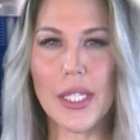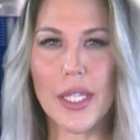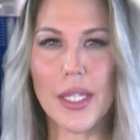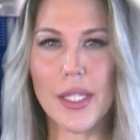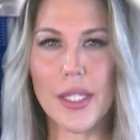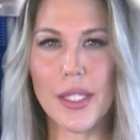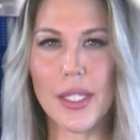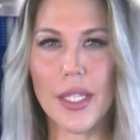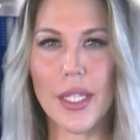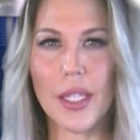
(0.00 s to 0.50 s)

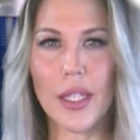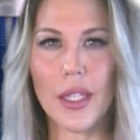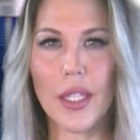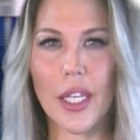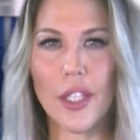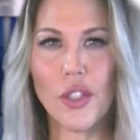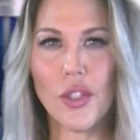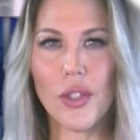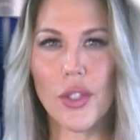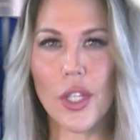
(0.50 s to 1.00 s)
Tennessee
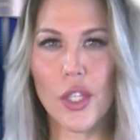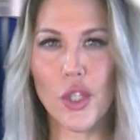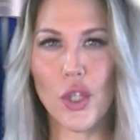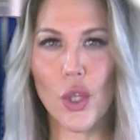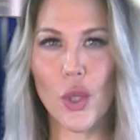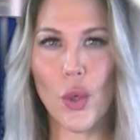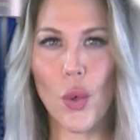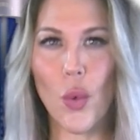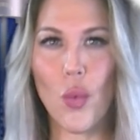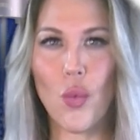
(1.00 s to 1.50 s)

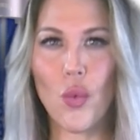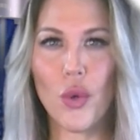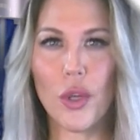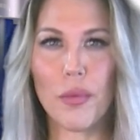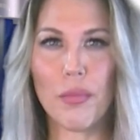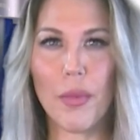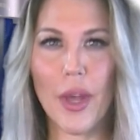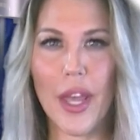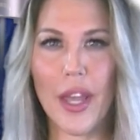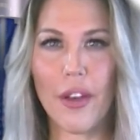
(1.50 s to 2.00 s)
legislature
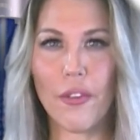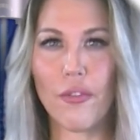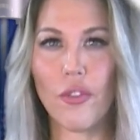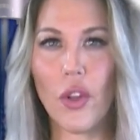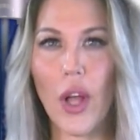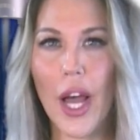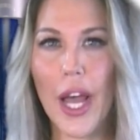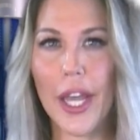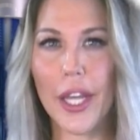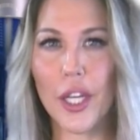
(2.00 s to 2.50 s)
would make
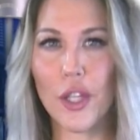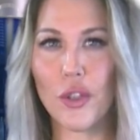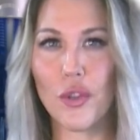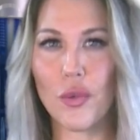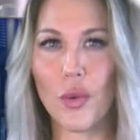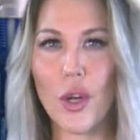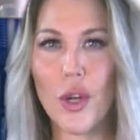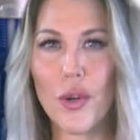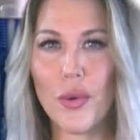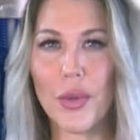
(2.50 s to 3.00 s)
flying a
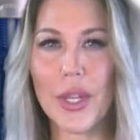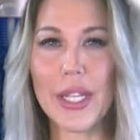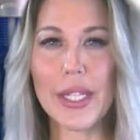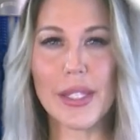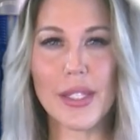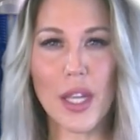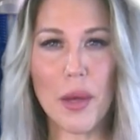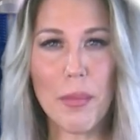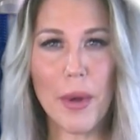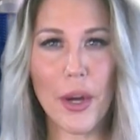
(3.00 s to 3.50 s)
drone
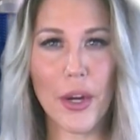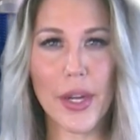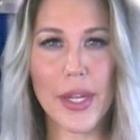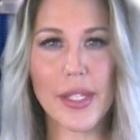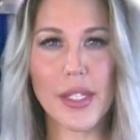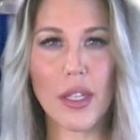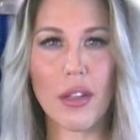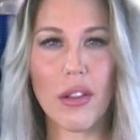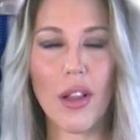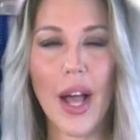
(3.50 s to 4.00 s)
in some
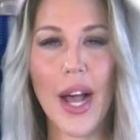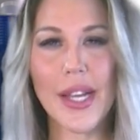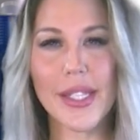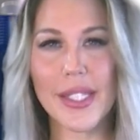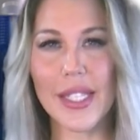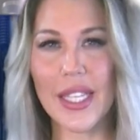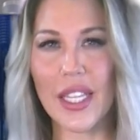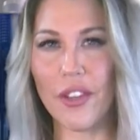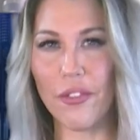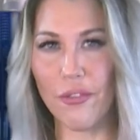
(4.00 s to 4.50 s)
areas a
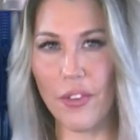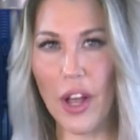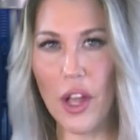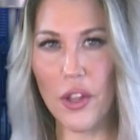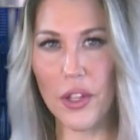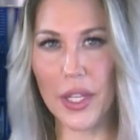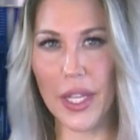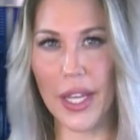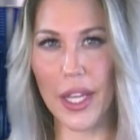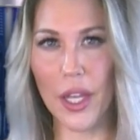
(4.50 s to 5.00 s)
Class E
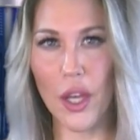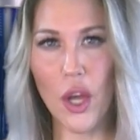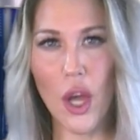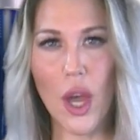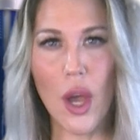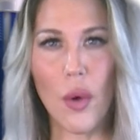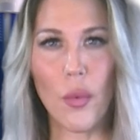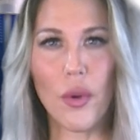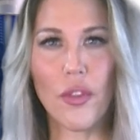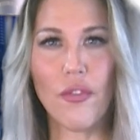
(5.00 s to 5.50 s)
felony,
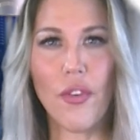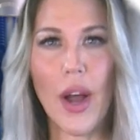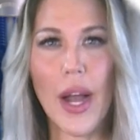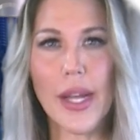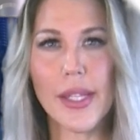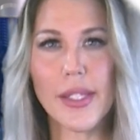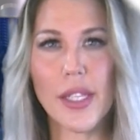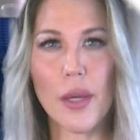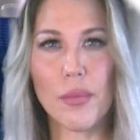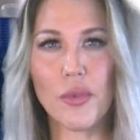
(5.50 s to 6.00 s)
with
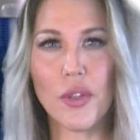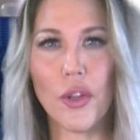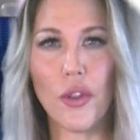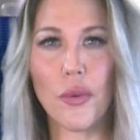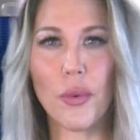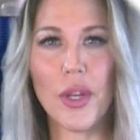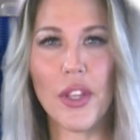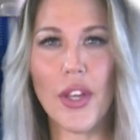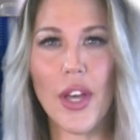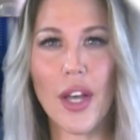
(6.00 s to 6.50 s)
fines up to
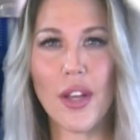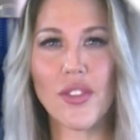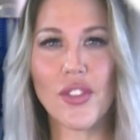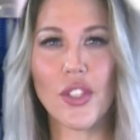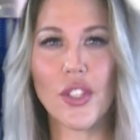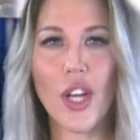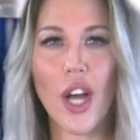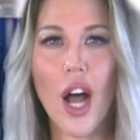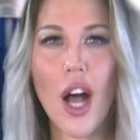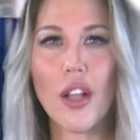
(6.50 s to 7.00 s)

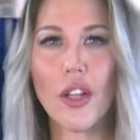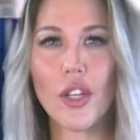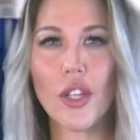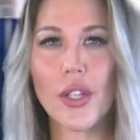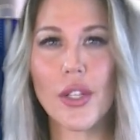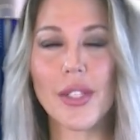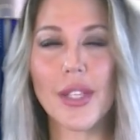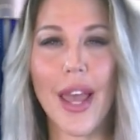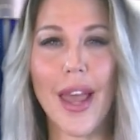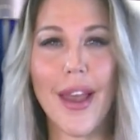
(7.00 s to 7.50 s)

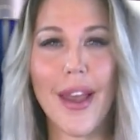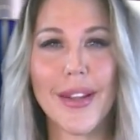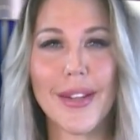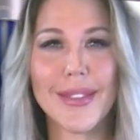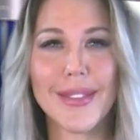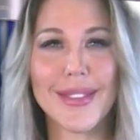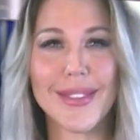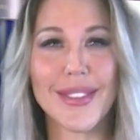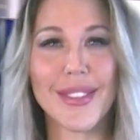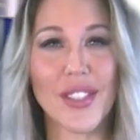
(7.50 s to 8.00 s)
$3,000
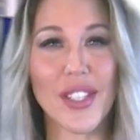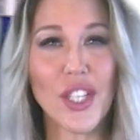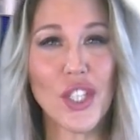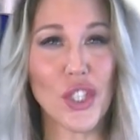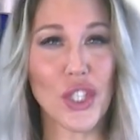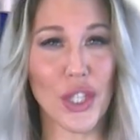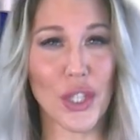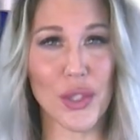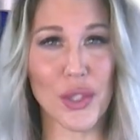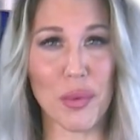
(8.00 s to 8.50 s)
and
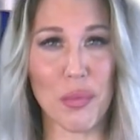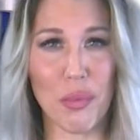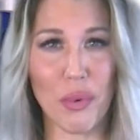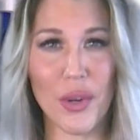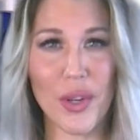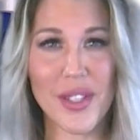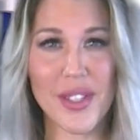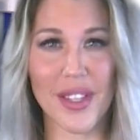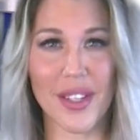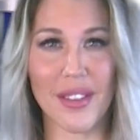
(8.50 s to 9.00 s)
six years in
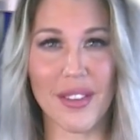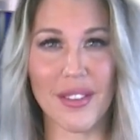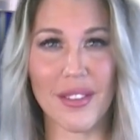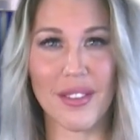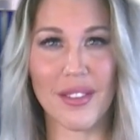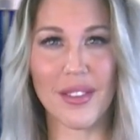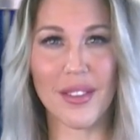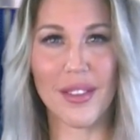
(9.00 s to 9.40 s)
prison.